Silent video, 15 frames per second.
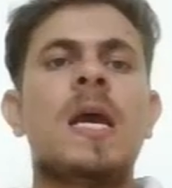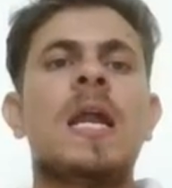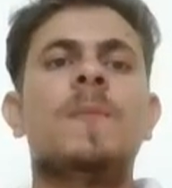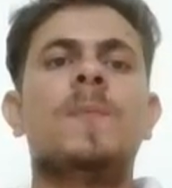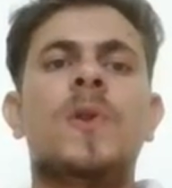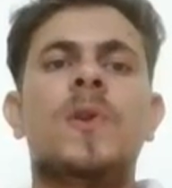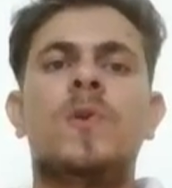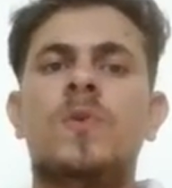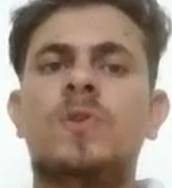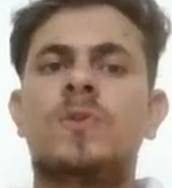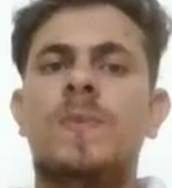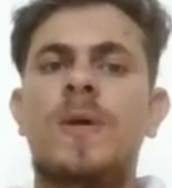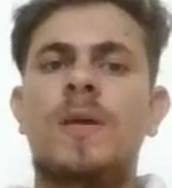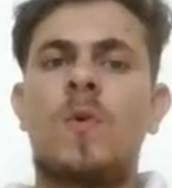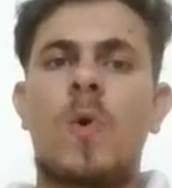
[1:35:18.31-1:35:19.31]
and
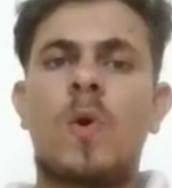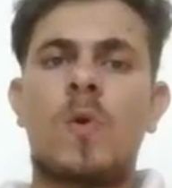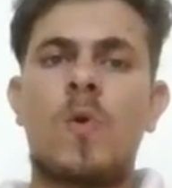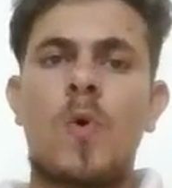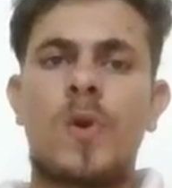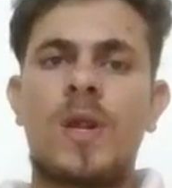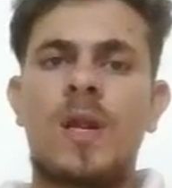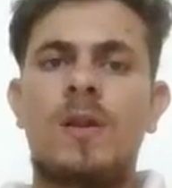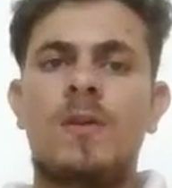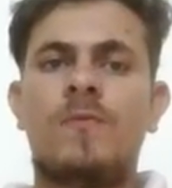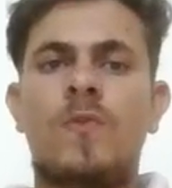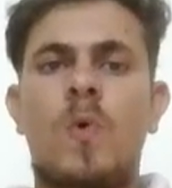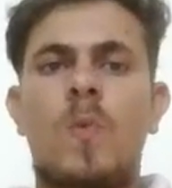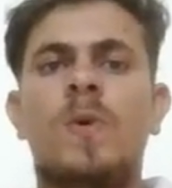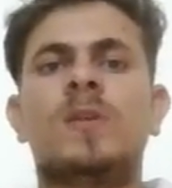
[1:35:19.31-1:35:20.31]
produced by Roy Connell
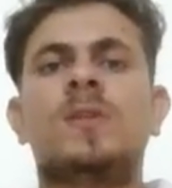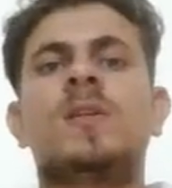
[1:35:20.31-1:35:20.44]
from a